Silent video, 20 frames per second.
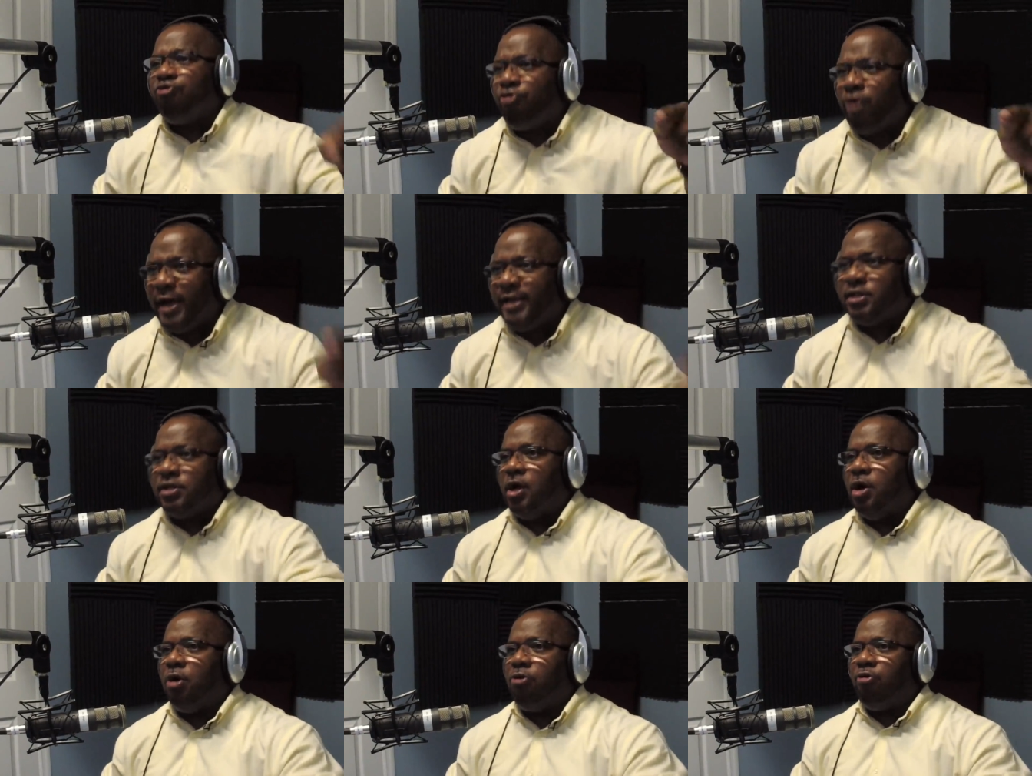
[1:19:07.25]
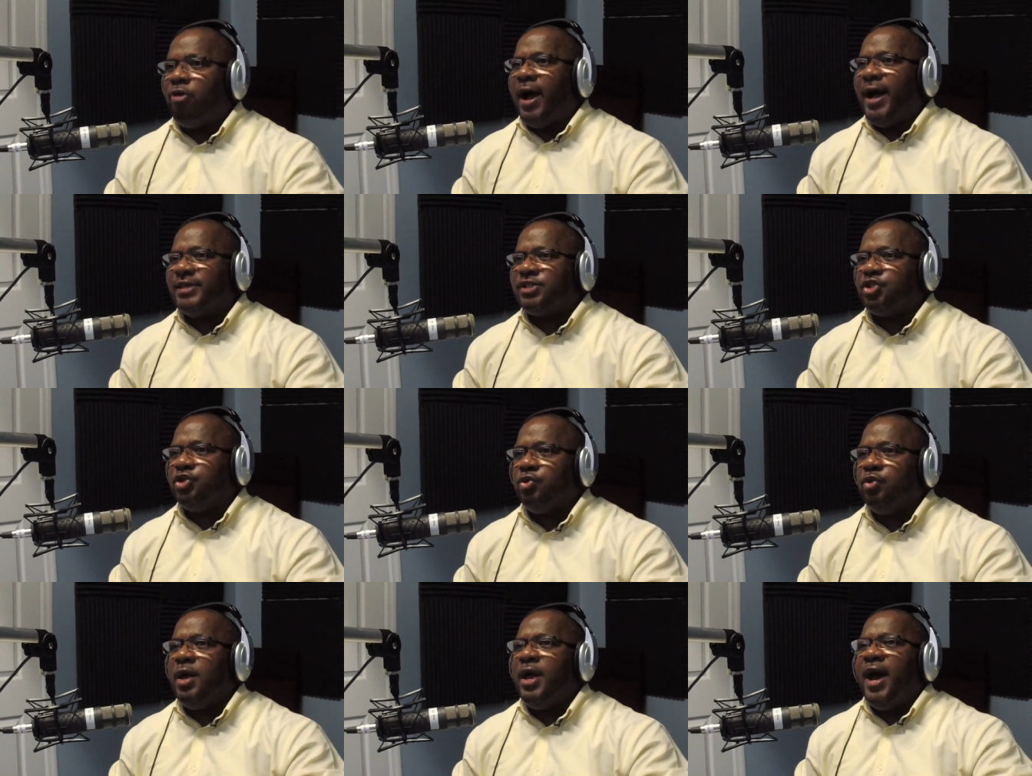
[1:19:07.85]
right to harass
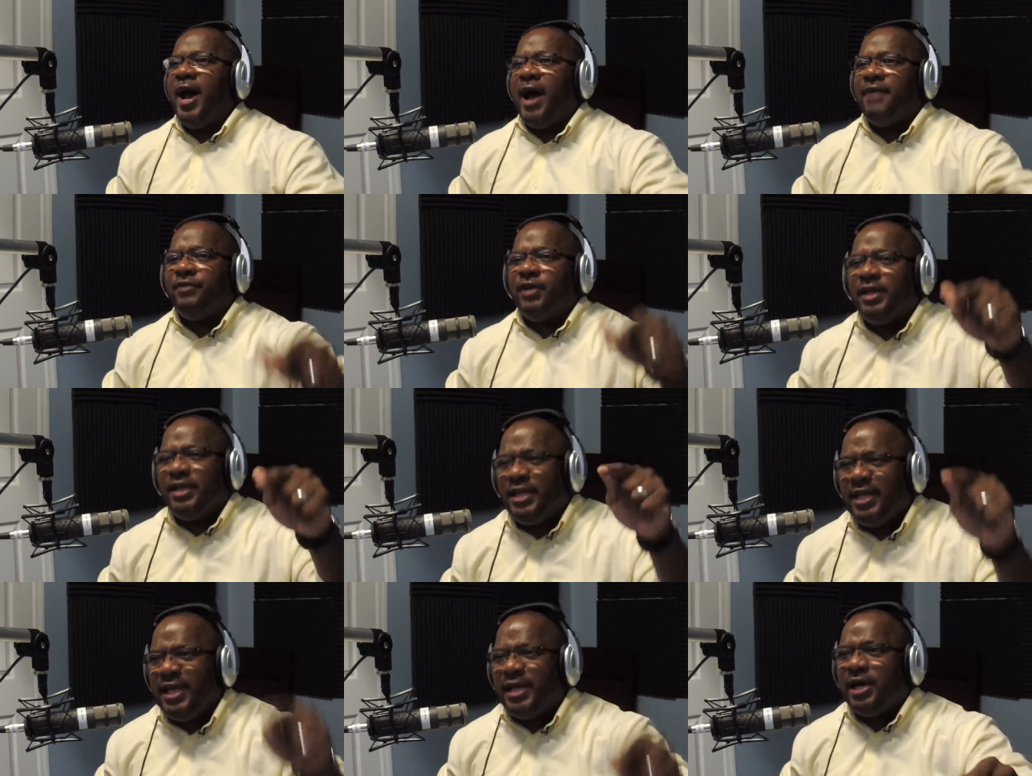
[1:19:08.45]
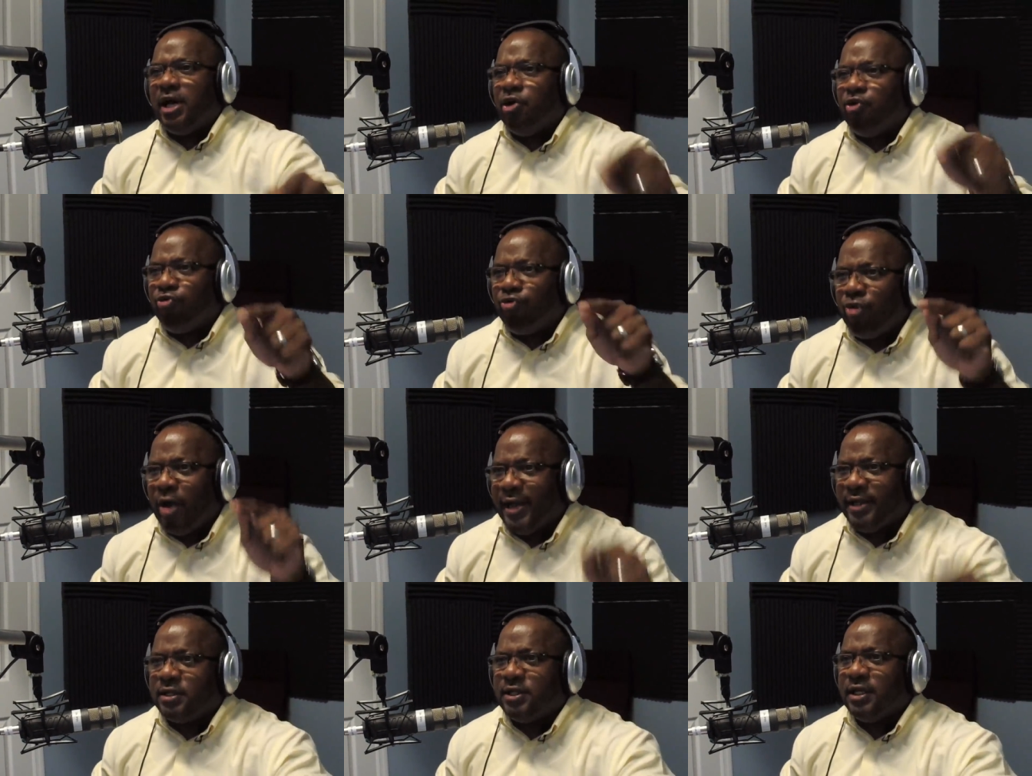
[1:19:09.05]
you, have a legal
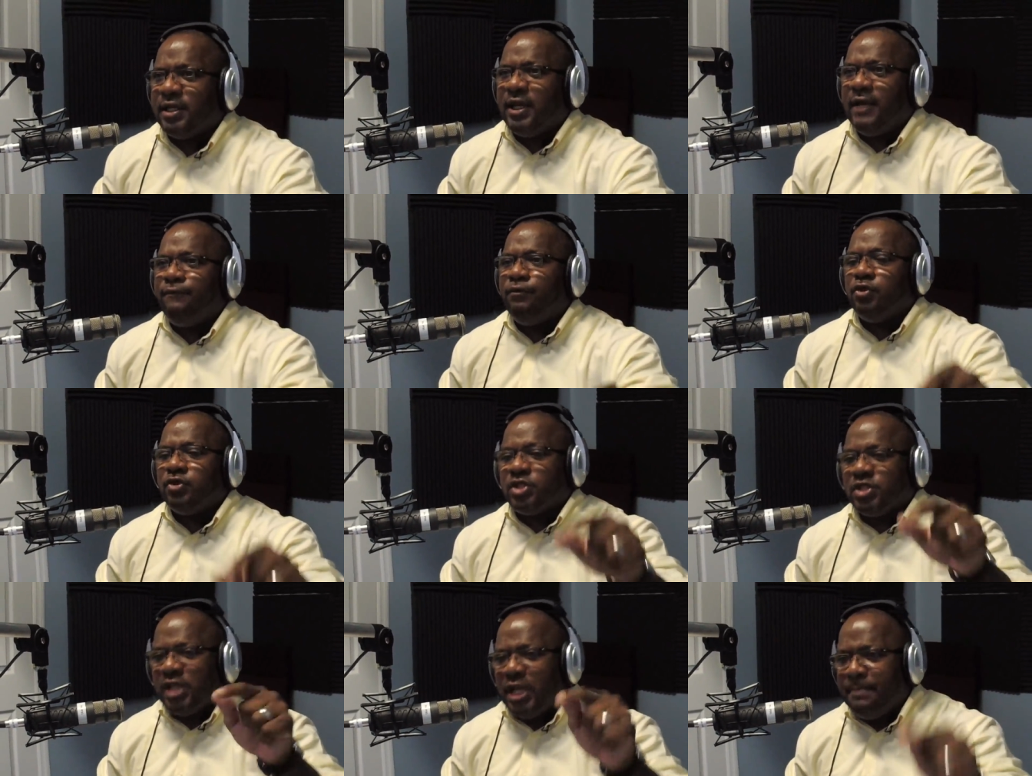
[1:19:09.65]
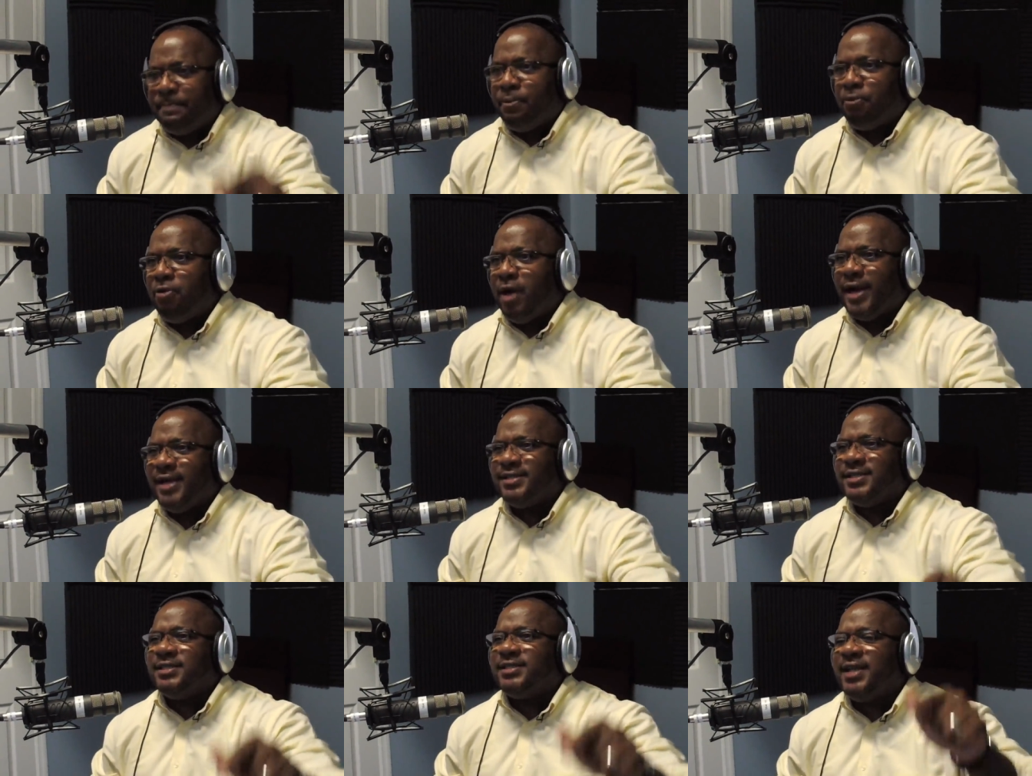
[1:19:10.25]
right to give you sleep
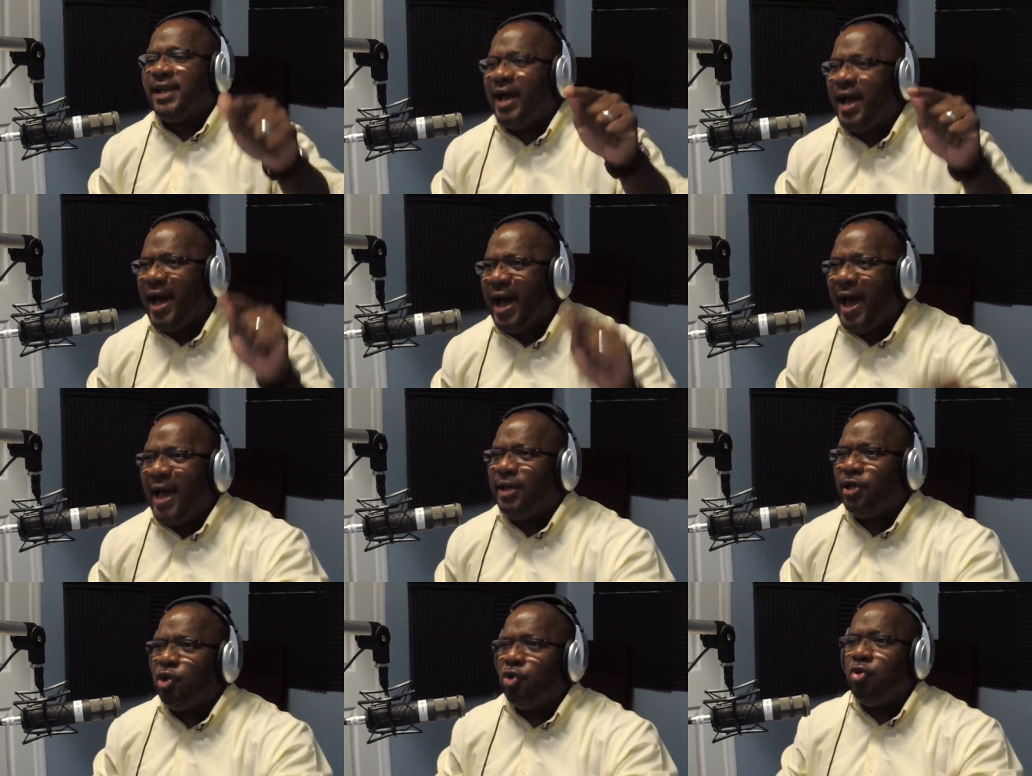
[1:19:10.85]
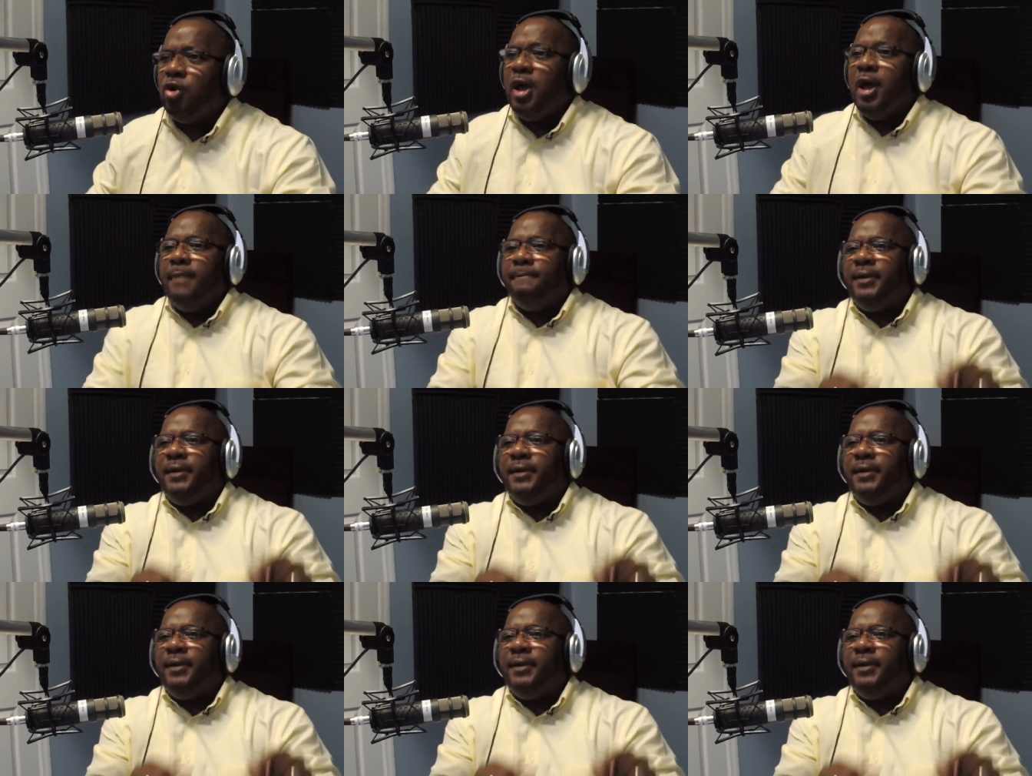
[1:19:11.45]
paralysis and hide you